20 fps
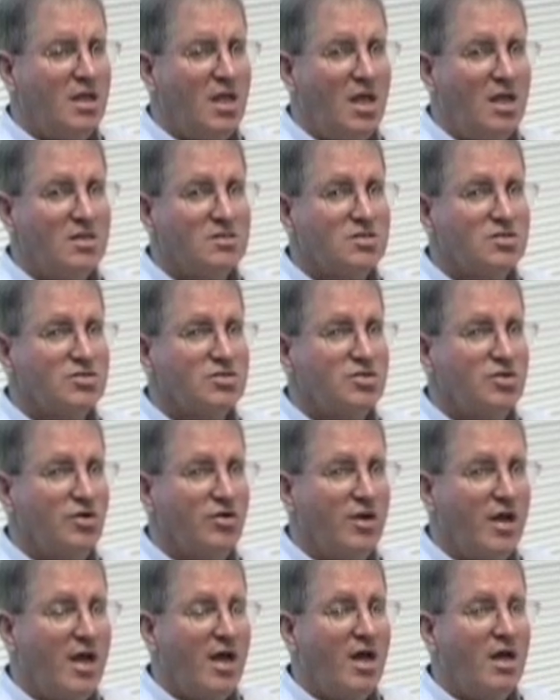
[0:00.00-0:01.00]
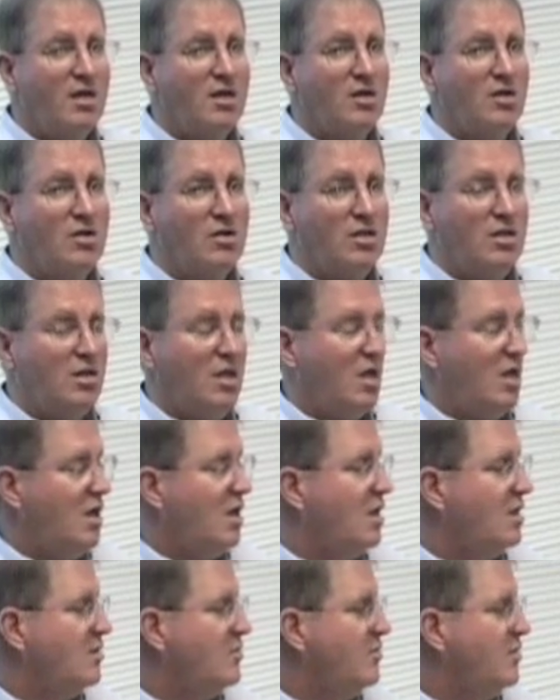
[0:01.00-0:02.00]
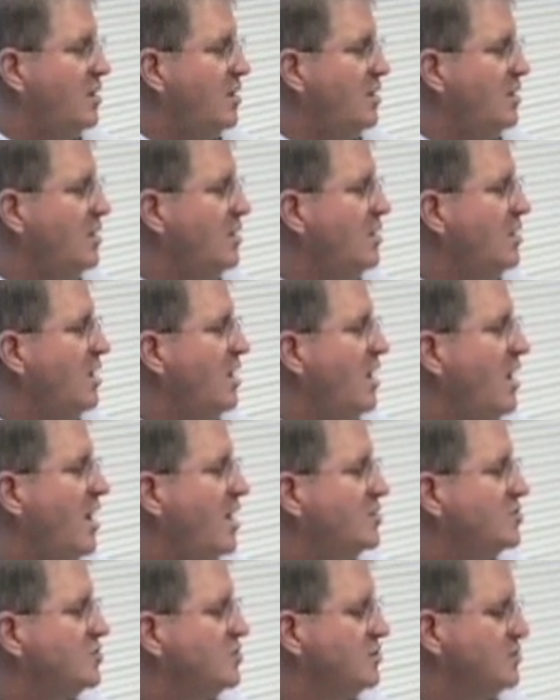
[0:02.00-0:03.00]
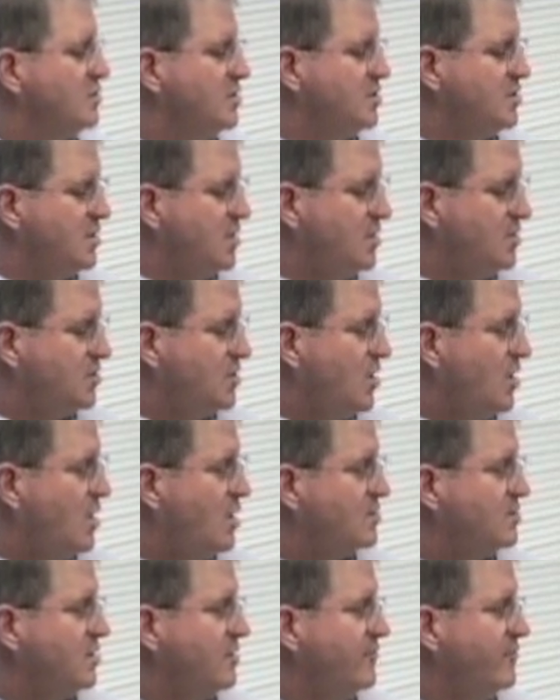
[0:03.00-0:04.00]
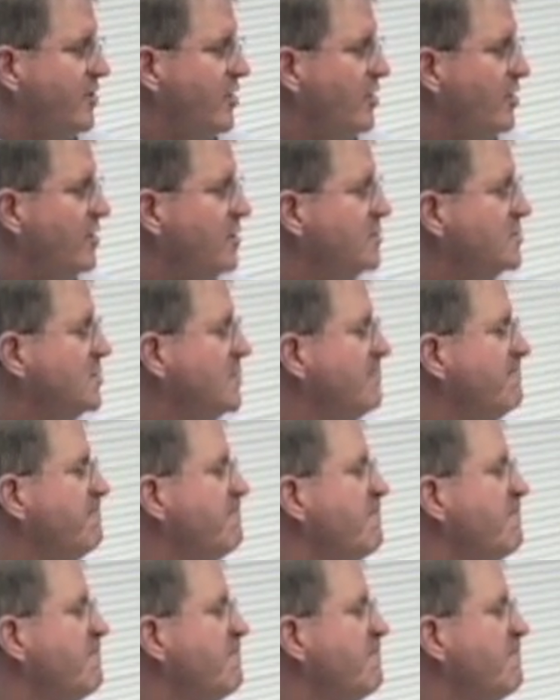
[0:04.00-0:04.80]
cases you're not looking at the actual disease-causing variants.